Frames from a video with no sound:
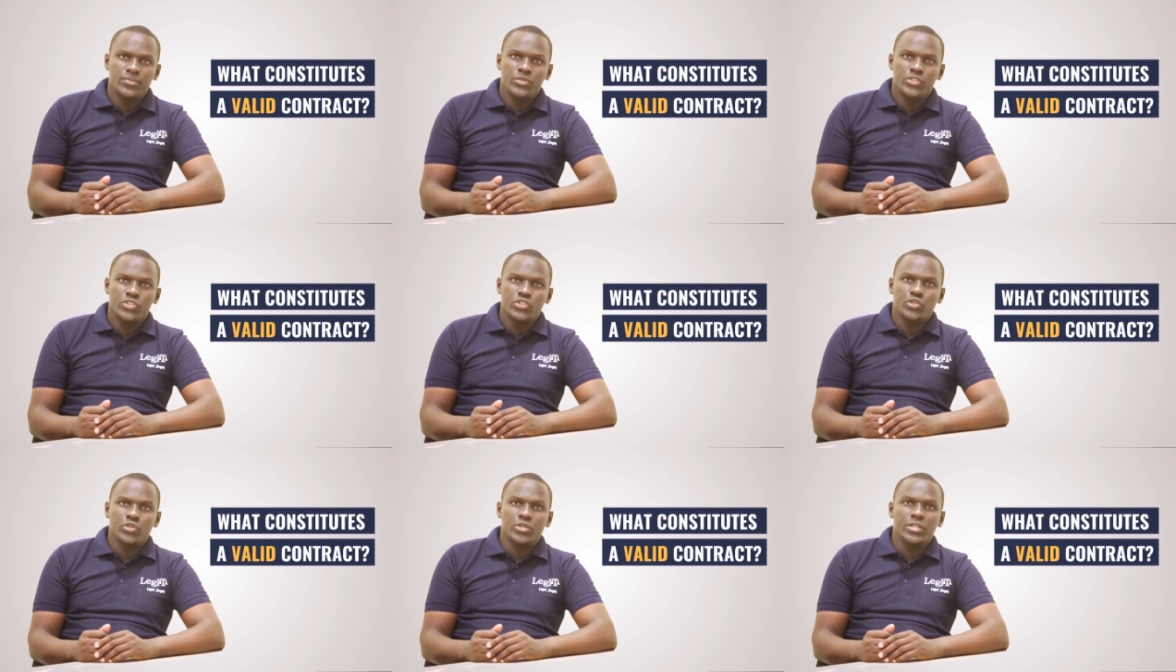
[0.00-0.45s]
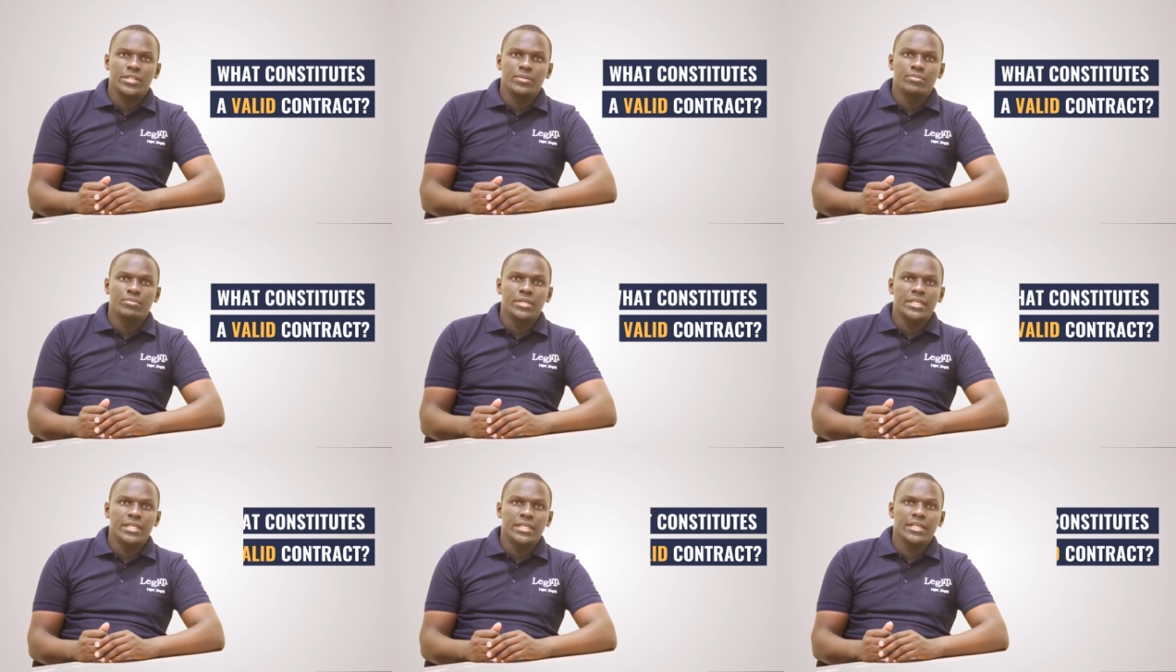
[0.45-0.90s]
Should
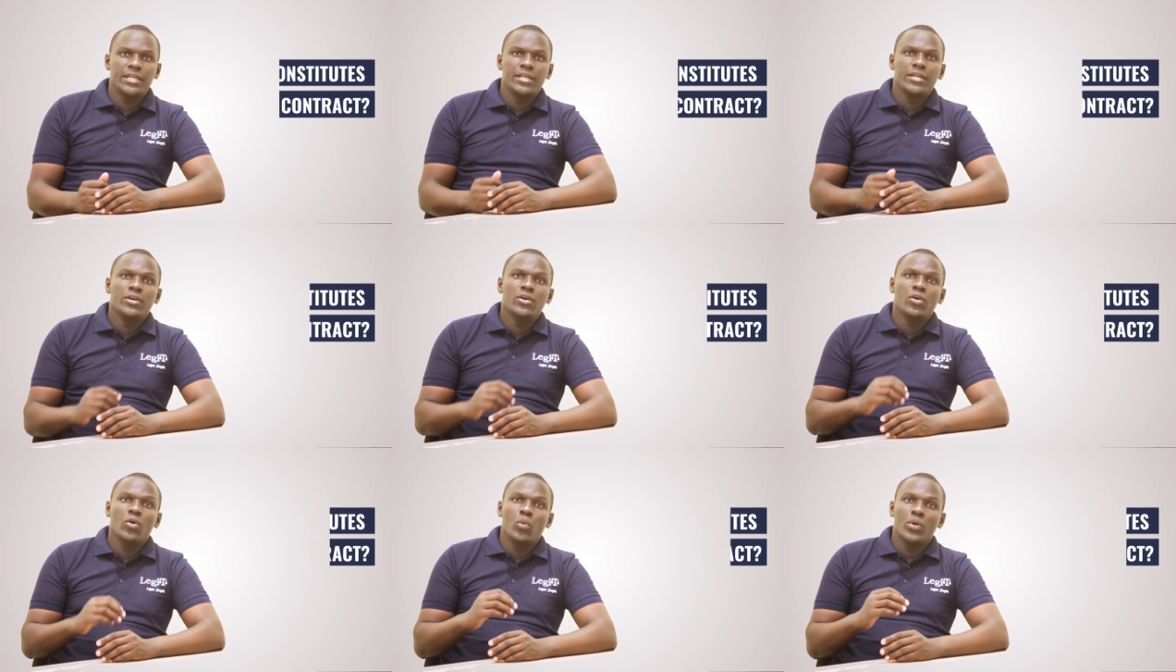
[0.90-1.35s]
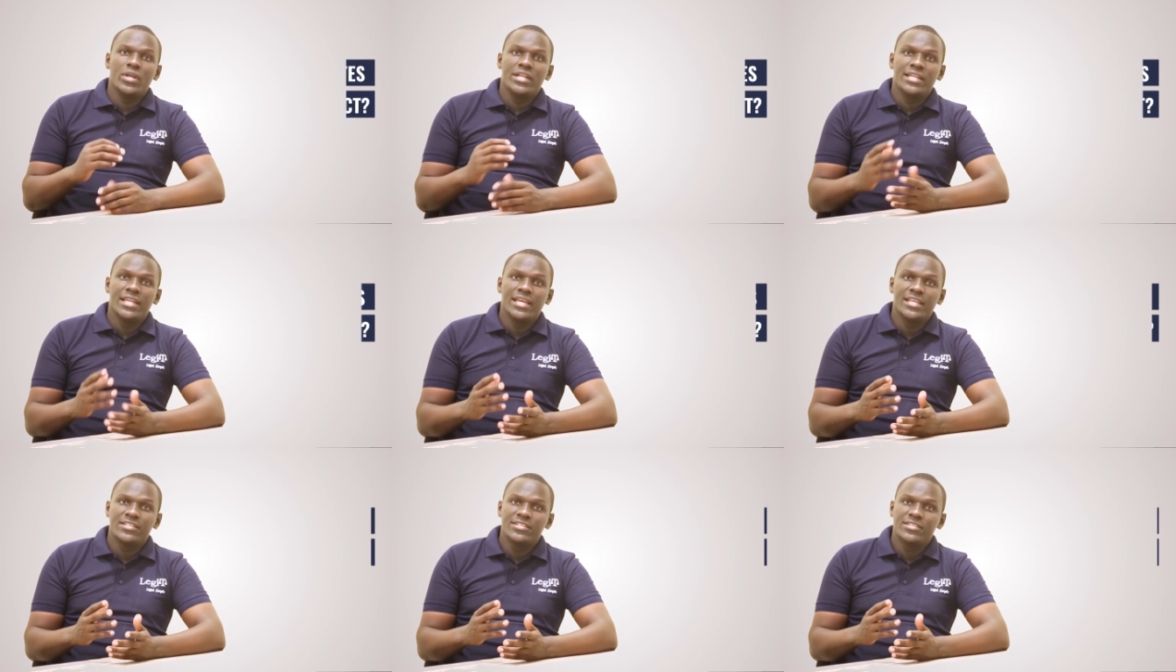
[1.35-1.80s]
it be
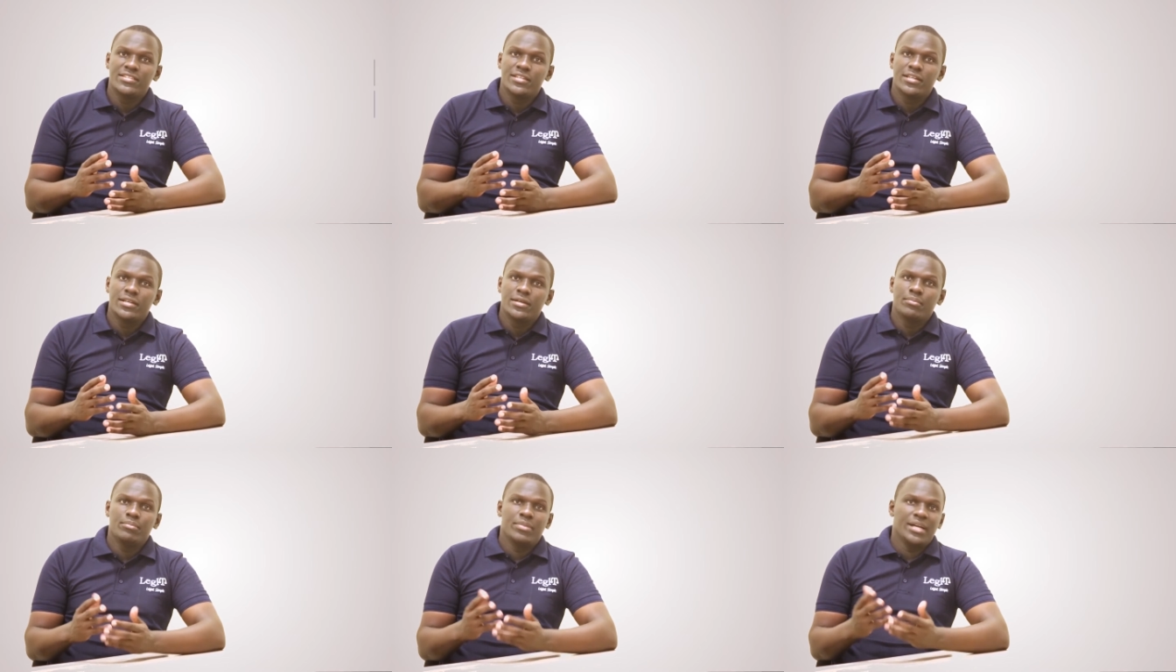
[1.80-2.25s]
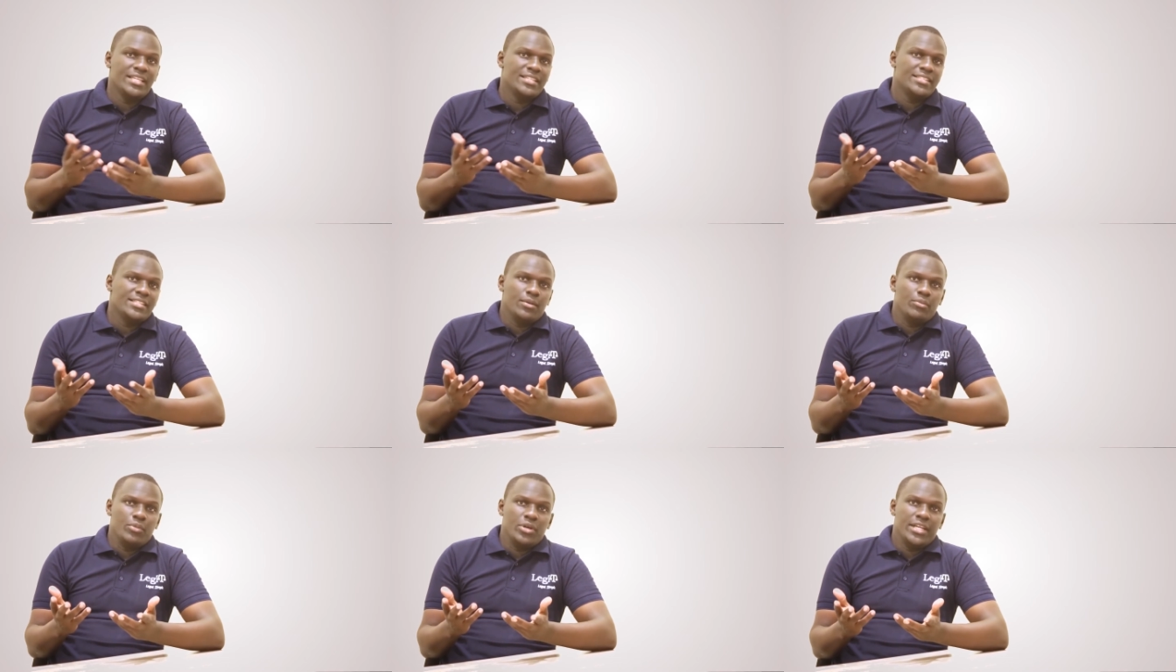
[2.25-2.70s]
witnessed by
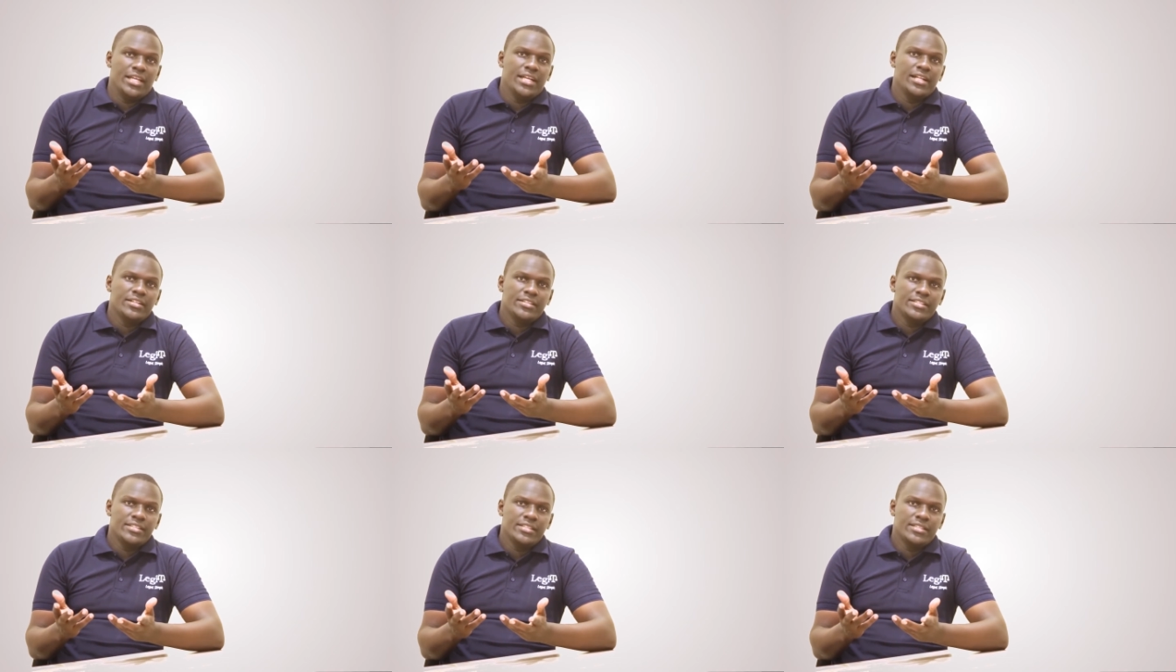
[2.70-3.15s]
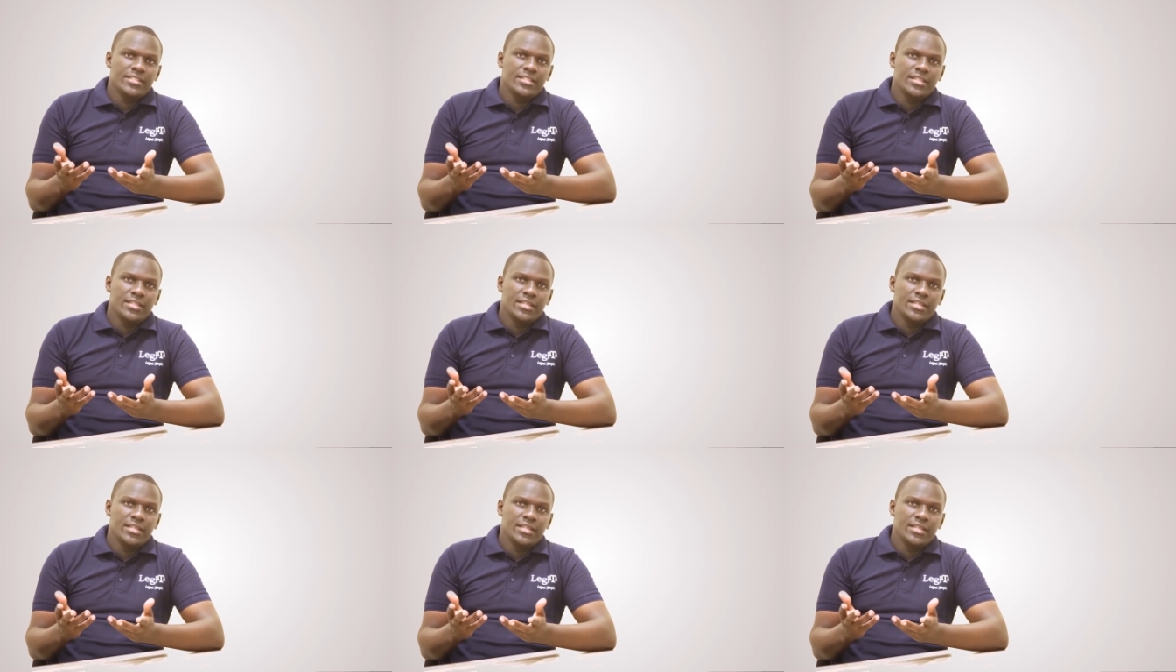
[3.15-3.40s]
someone else?